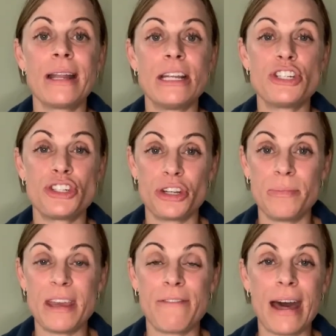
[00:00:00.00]
It should
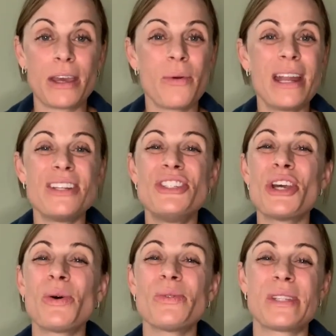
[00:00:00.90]
be evaluated.
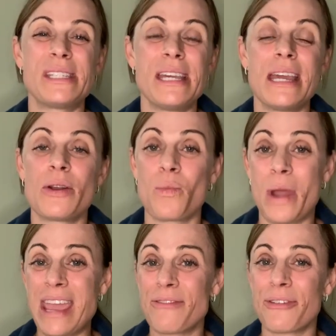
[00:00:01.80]
Don't sit and
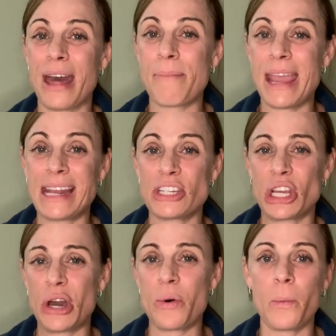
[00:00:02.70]
wait for that pain to
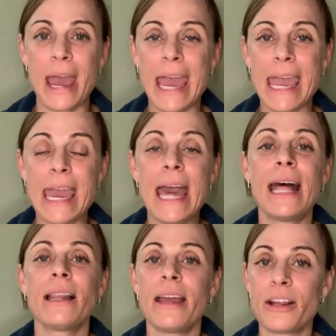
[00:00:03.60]
go away.
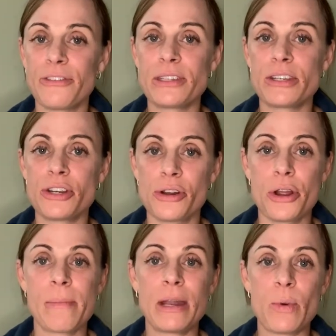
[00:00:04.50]
Let your physician or your
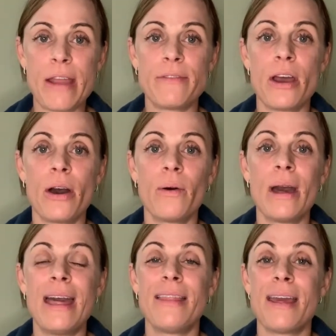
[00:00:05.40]
midwife know.
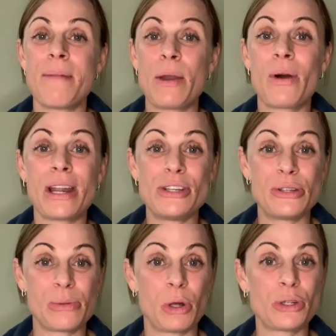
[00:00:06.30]
They may want to do
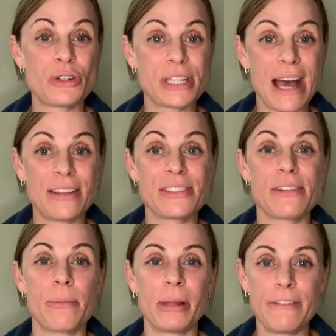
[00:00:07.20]
some ultrasounds of
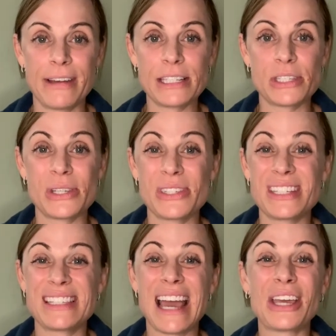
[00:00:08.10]
the blood vessels
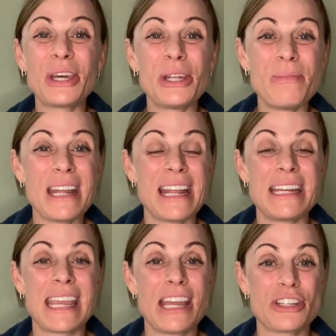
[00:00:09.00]
because that could be an
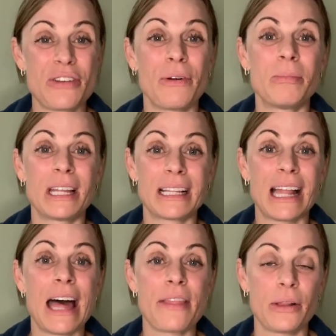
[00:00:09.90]
indication of a blood
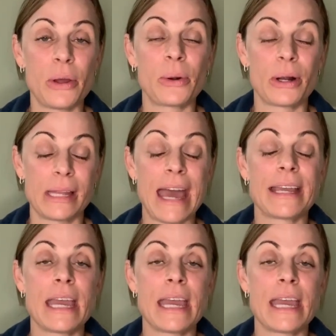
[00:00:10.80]
clot in the lower leg.